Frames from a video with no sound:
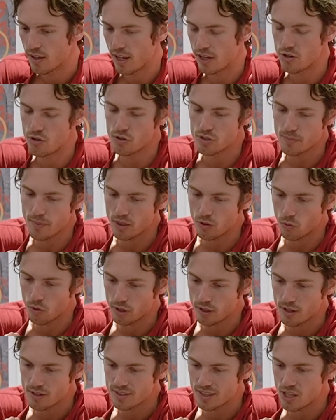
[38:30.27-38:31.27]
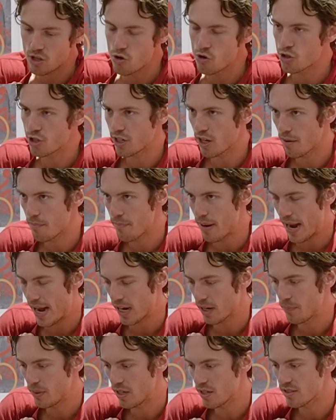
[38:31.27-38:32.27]
and do some other workouts, they usually come
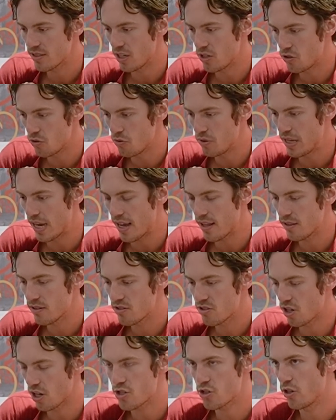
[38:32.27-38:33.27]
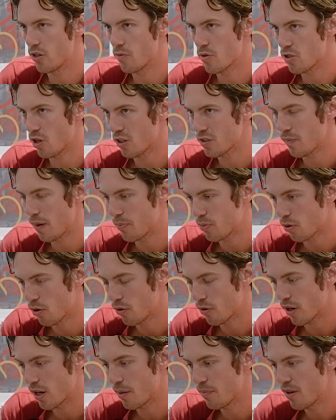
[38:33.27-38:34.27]
back because they do get such good results my
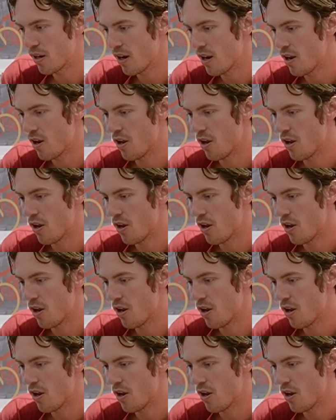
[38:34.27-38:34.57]
program.